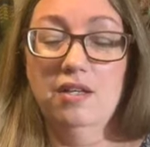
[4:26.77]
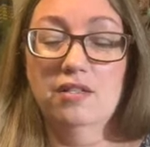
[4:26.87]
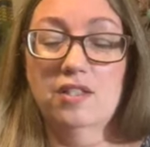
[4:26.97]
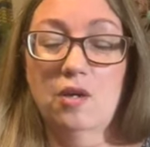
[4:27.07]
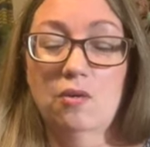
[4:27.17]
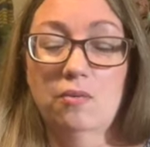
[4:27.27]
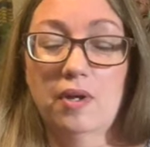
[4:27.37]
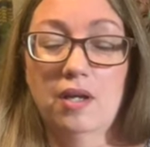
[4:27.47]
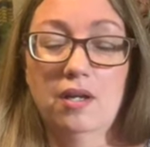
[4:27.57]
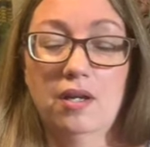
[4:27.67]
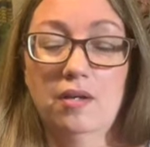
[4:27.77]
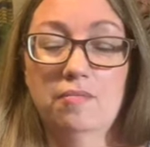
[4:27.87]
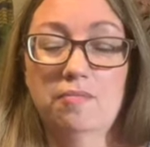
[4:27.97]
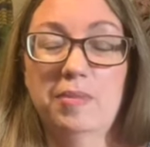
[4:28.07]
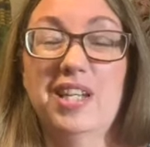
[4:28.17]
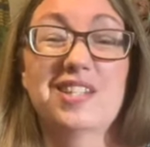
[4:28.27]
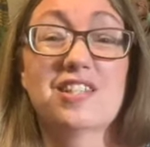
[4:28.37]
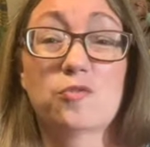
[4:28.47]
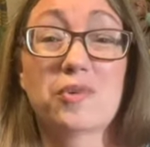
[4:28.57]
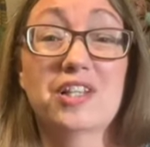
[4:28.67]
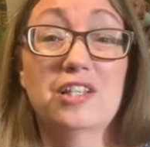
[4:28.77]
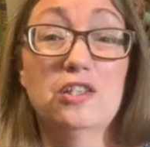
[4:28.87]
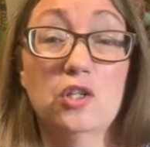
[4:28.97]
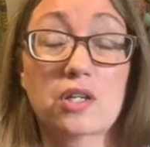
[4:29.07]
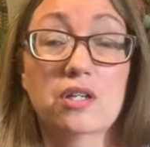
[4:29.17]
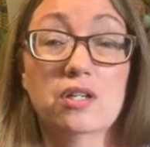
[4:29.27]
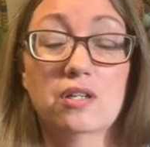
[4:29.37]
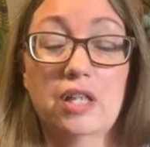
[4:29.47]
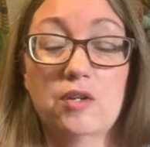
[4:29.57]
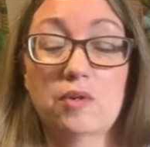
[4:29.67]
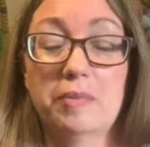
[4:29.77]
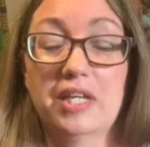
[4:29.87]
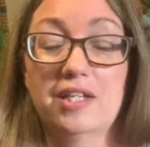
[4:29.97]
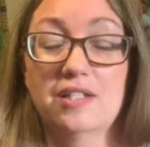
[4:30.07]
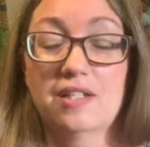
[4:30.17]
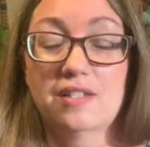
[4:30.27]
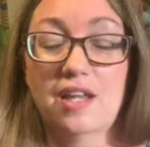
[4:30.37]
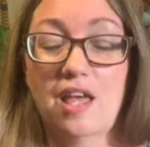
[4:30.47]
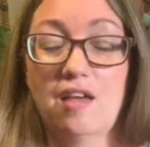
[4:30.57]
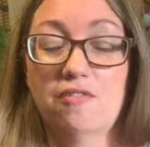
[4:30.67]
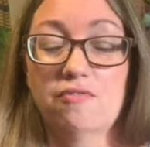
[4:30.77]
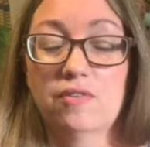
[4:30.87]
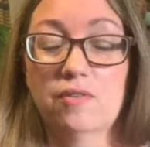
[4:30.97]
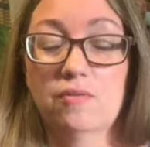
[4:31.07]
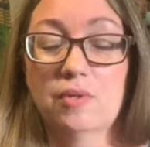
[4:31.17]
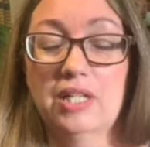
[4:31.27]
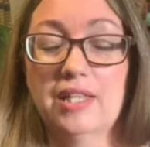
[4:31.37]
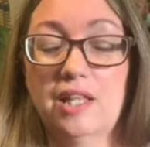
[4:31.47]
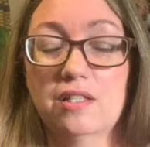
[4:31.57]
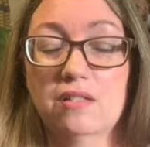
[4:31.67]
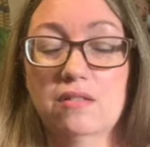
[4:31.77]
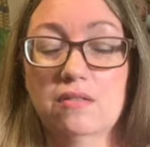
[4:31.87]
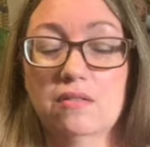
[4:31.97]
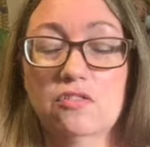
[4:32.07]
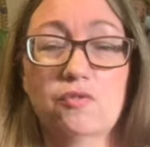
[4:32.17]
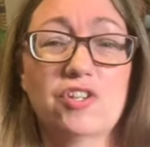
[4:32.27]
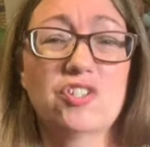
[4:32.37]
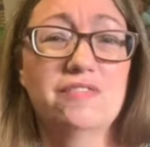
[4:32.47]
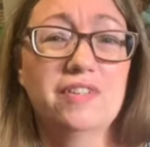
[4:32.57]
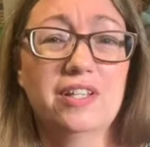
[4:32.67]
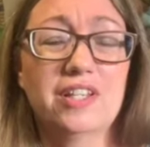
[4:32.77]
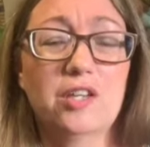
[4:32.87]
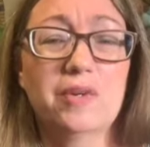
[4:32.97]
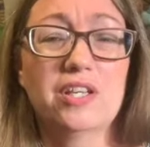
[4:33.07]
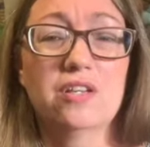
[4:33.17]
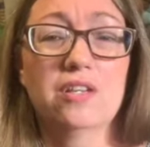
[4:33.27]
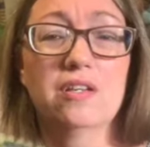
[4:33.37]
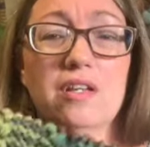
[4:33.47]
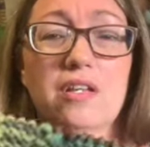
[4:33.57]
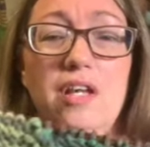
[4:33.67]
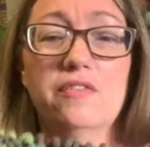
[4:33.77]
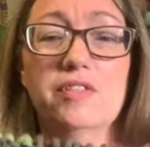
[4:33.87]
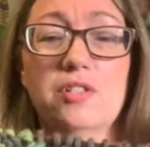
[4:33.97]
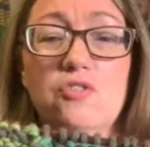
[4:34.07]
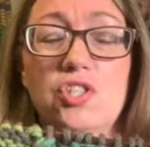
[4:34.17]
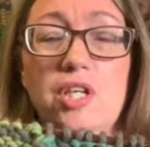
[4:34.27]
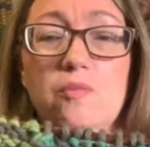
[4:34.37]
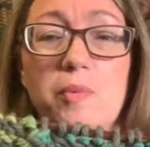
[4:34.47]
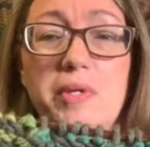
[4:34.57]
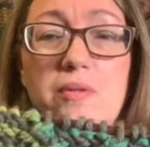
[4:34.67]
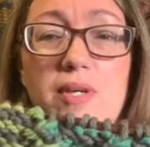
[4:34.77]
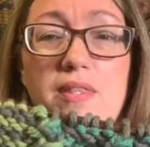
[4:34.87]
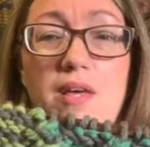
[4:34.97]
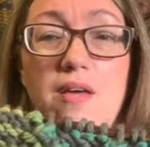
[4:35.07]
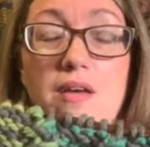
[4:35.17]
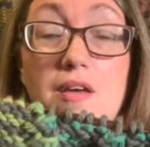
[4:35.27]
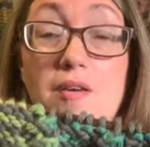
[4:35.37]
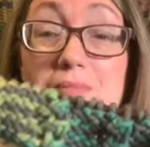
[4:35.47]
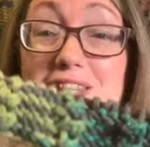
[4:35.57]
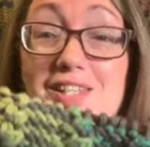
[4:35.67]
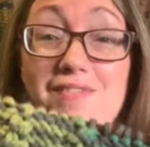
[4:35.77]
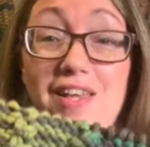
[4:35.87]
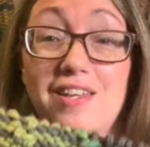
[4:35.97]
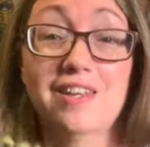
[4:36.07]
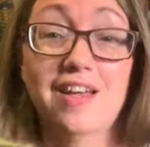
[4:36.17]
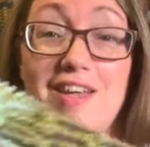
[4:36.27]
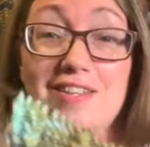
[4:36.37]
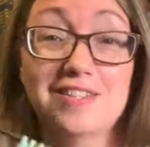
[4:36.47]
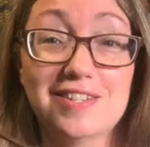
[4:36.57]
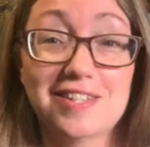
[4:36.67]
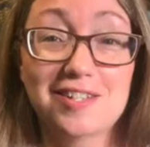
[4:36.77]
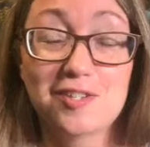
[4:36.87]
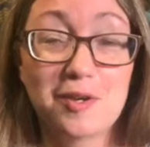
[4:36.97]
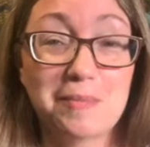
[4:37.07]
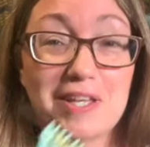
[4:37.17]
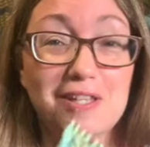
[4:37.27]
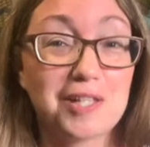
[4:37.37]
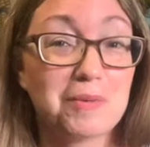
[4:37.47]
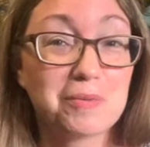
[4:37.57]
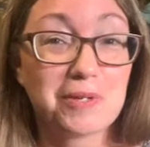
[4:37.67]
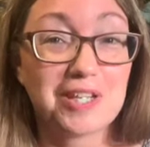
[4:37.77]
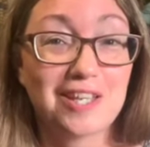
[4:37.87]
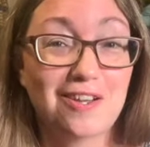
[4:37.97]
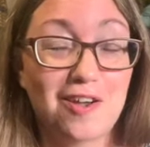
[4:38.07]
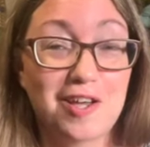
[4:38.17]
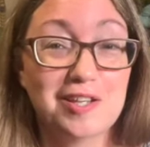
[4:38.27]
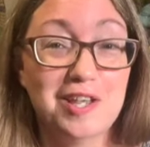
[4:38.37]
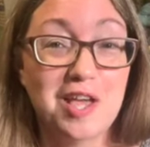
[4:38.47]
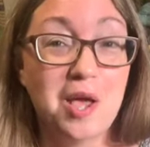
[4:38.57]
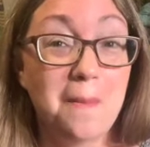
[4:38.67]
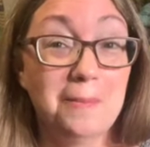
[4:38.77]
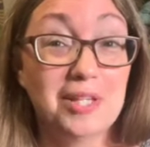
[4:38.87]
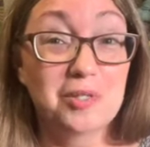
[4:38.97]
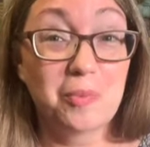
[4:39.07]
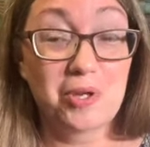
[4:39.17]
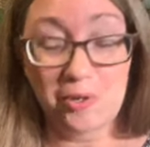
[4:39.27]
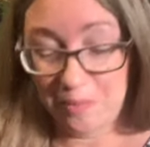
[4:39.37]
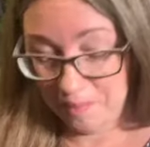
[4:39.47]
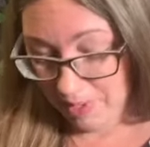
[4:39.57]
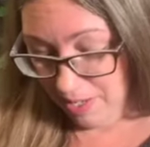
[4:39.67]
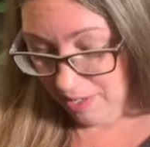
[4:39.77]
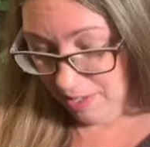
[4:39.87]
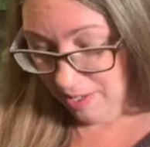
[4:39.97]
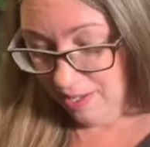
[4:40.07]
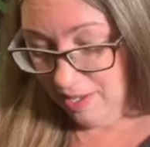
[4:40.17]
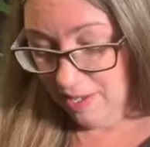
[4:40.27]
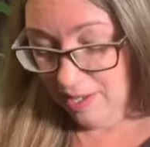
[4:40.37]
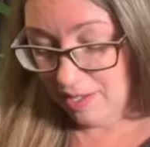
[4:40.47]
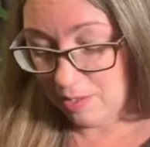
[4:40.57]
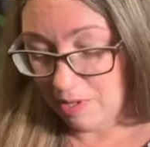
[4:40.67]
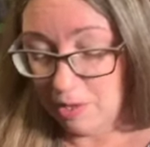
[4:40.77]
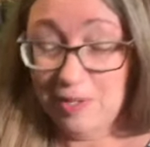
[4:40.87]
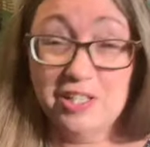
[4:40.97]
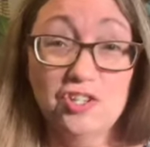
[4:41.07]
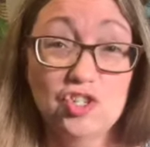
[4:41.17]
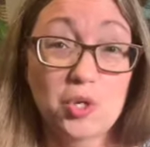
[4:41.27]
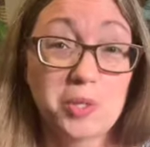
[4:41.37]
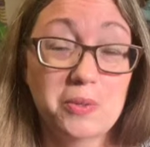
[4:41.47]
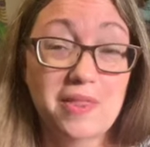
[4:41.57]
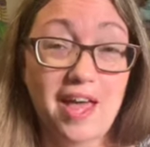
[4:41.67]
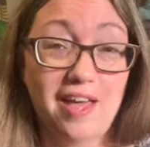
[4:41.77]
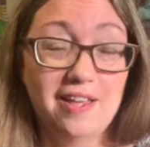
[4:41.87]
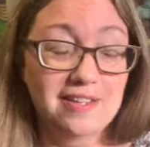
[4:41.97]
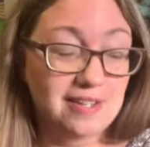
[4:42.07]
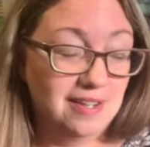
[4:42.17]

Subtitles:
So, but it doesn't really look like ribbing, and it doesn't have really that stretchy feeling like we kind of associate ribbing with, but it's fun. I just didn't get to it because I was working on my sweater. So I'll quickly show you that.